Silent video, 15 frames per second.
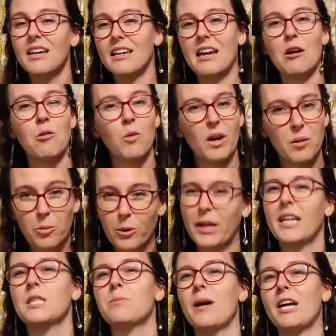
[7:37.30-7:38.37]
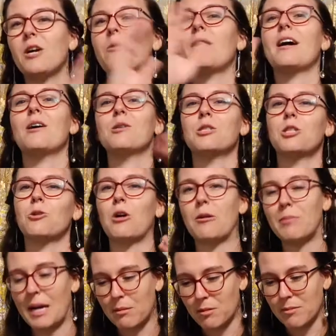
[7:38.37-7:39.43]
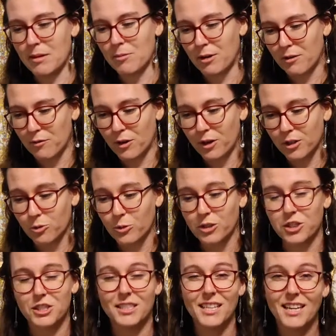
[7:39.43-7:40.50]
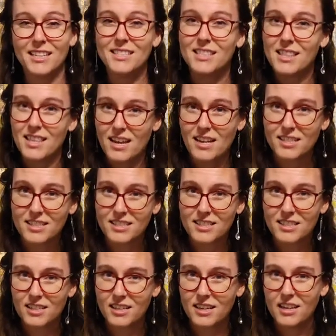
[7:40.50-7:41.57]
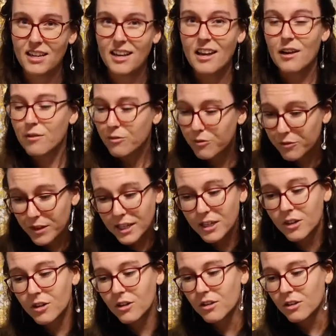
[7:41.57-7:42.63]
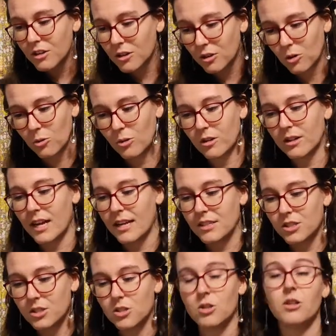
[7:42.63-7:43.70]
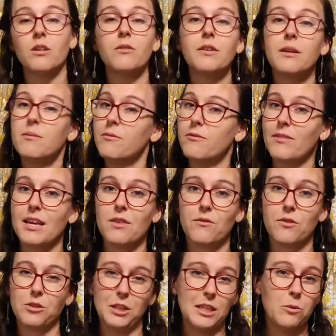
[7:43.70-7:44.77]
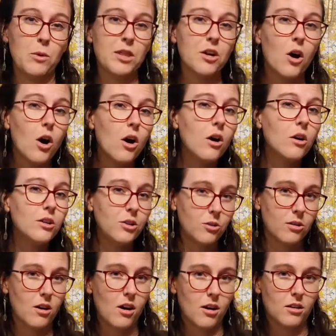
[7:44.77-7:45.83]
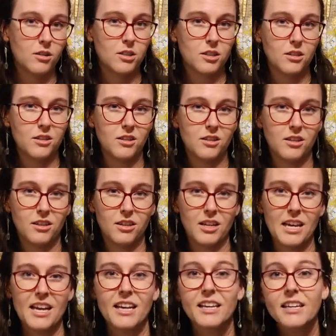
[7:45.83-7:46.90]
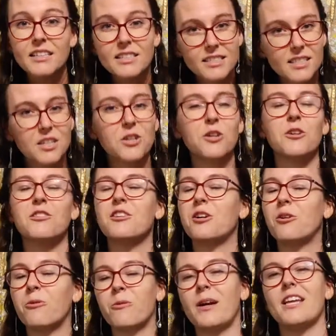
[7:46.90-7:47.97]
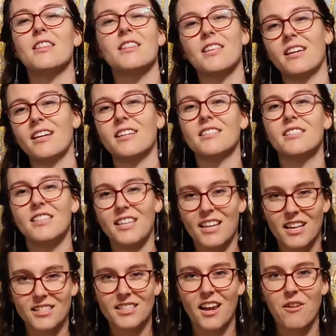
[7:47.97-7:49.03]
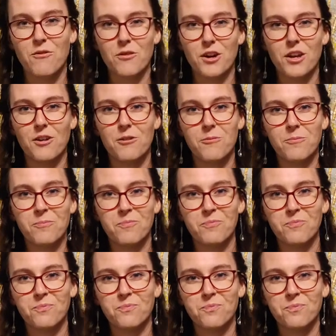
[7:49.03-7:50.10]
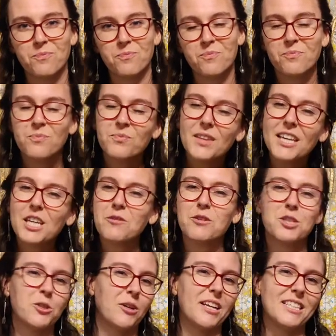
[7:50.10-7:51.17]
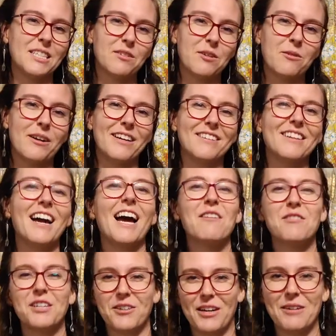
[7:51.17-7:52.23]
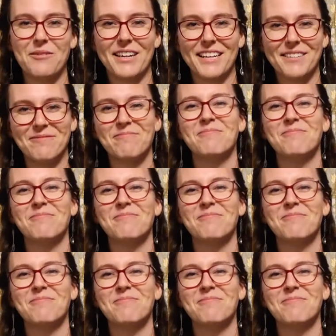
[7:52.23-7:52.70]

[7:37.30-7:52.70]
Now I want to bring us back around to our Bible memory verse, which says this Fear the Lord and serve him faithfully with all your heart. Consider the great things he has done for you. Thank you for joining us, everyone. Have a great week.